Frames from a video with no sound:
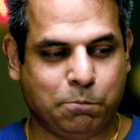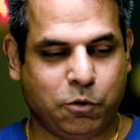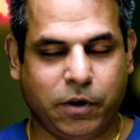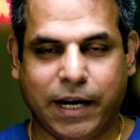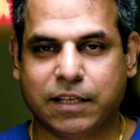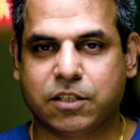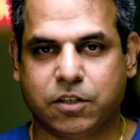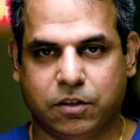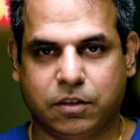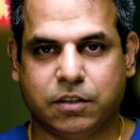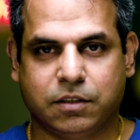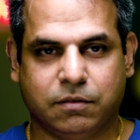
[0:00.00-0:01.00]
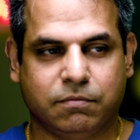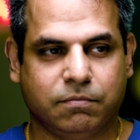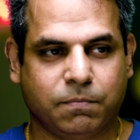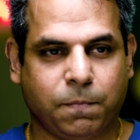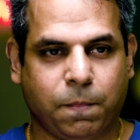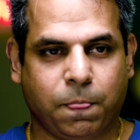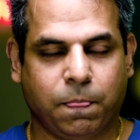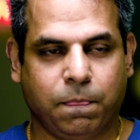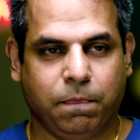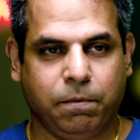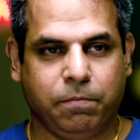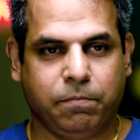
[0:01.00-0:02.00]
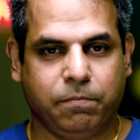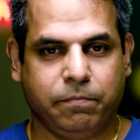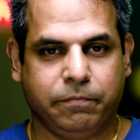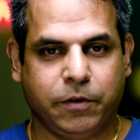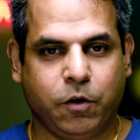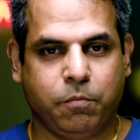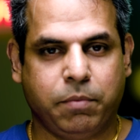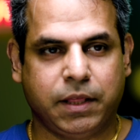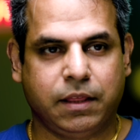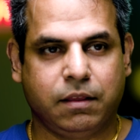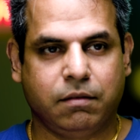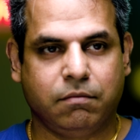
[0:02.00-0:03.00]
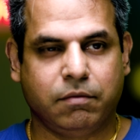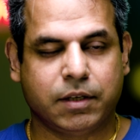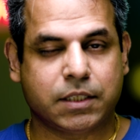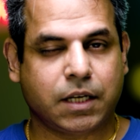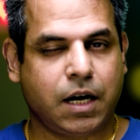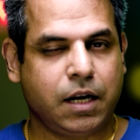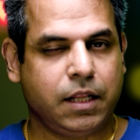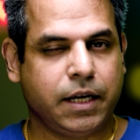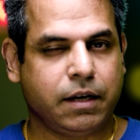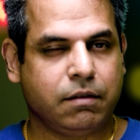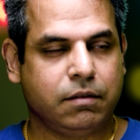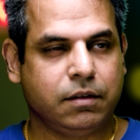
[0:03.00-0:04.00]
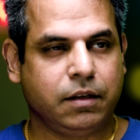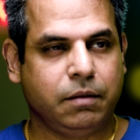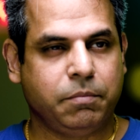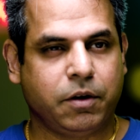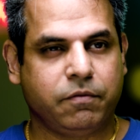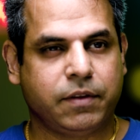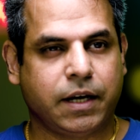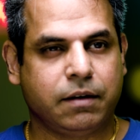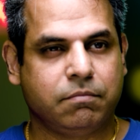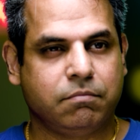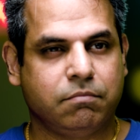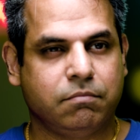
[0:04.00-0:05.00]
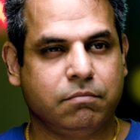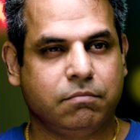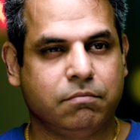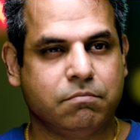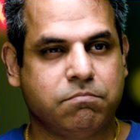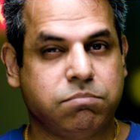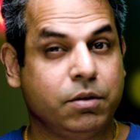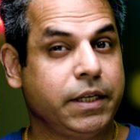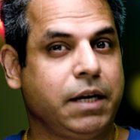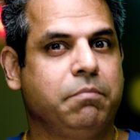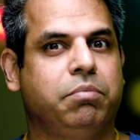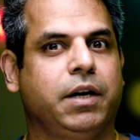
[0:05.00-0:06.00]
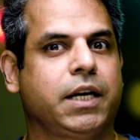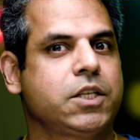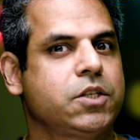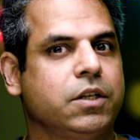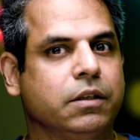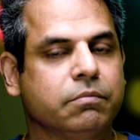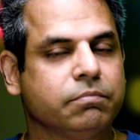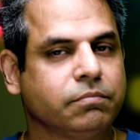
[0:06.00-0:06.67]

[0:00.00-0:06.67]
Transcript: pranksters, but it's kind of like a little bit of that bullying prankster.